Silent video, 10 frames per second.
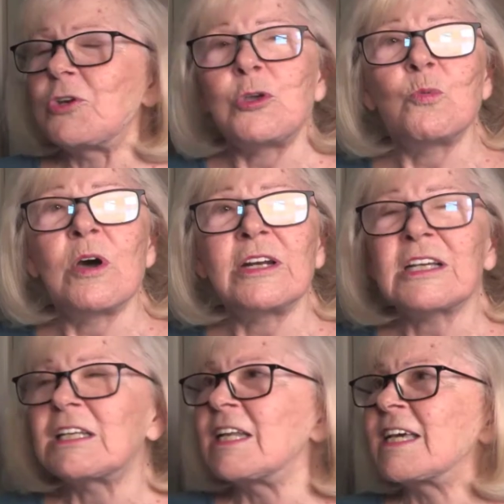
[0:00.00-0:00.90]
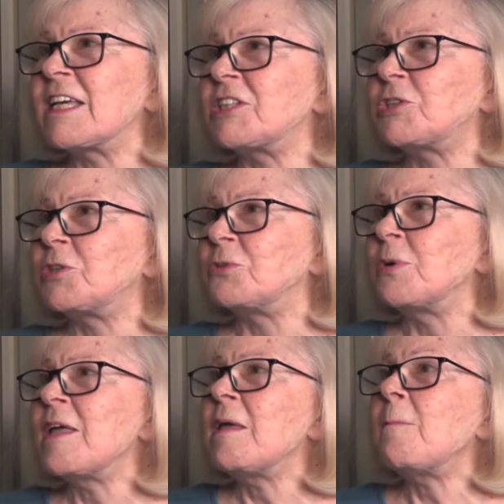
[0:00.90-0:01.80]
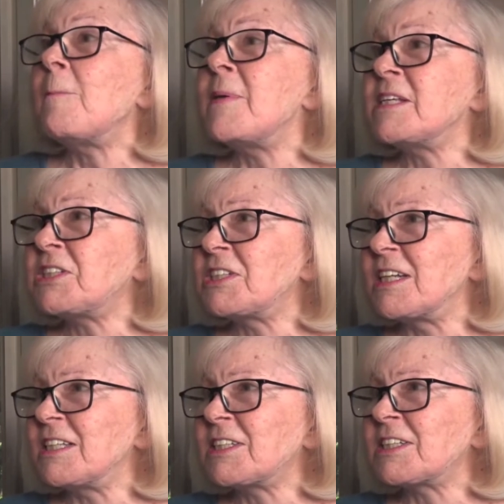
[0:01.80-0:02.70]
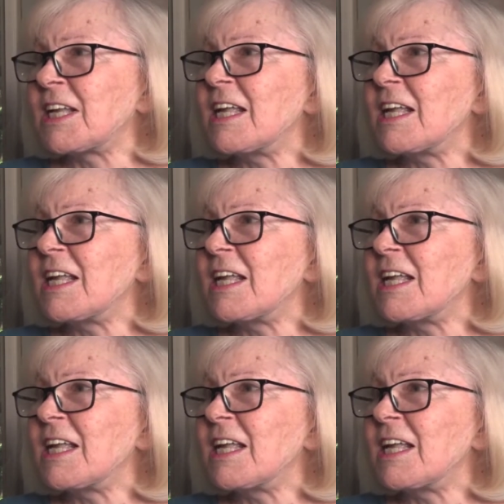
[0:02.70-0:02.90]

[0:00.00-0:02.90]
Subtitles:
You want to click it to business